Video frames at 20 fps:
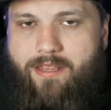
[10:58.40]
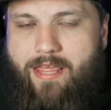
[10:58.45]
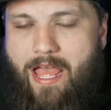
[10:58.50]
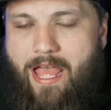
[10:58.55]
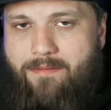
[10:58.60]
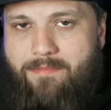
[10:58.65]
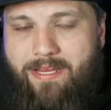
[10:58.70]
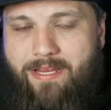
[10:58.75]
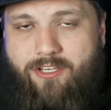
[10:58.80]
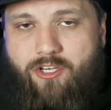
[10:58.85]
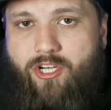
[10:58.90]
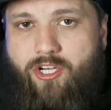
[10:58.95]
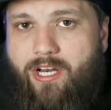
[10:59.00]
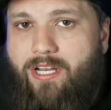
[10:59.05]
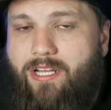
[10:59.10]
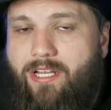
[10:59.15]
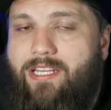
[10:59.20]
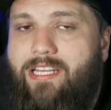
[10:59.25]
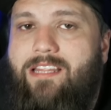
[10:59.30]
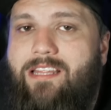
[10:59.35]
That means you're going
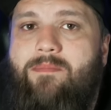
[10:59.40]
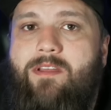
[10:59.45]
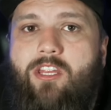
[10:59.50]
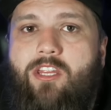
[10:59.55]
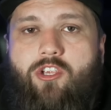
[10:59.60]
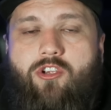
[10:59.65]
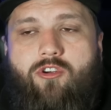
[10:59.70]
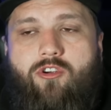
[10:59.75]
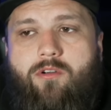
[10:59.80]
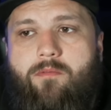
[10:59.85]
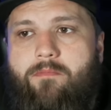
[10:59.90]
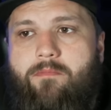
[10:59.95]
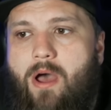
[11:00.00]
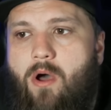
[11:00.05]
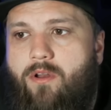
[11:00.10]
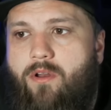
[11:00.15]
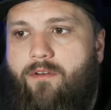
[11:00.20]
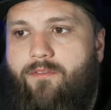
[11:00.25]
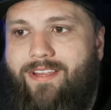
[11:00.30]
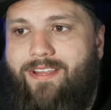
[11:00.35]
to limit your
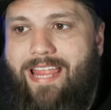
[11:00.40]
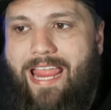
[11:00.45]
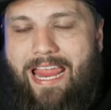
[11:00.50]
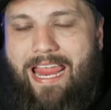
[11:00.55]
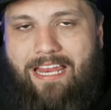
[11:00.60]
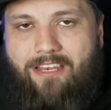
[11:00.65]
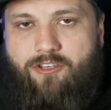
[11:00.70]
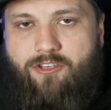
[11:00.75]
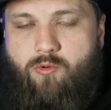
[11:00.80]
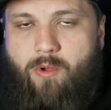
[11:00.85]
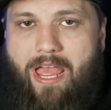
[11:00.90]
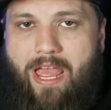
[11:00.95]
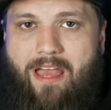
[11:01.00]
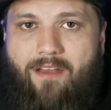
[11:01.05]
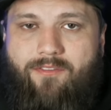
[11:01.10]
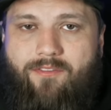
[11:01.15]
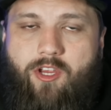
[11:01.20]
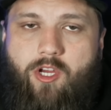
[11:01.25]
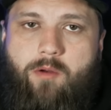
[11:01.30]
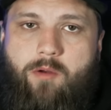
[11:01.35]
amount of gains you
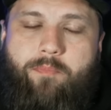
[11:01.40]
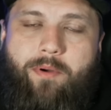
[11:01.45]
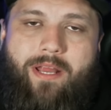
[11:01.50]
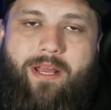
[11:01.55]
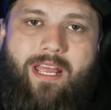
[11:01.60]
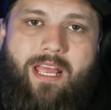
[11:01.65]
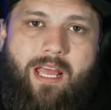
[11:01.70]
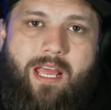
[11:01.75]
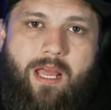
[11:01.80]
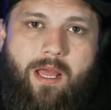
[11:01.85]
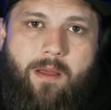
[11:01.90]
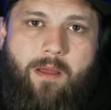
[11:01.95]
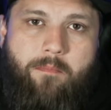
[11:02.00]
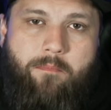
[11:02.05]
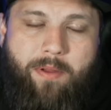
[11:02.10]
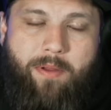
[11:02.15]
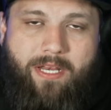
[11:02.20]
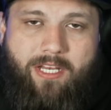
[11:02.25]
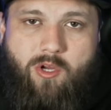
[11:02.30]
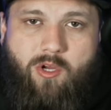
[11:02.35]
have here, but
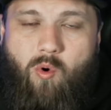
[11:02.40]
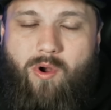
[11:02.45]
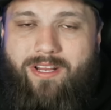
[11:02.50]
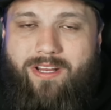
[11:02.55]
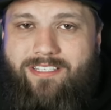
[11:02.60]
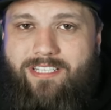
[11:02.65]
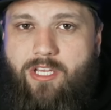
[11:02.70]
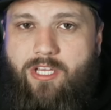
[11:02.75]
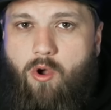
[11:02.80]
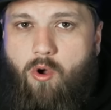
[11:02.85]
Bitcoin is the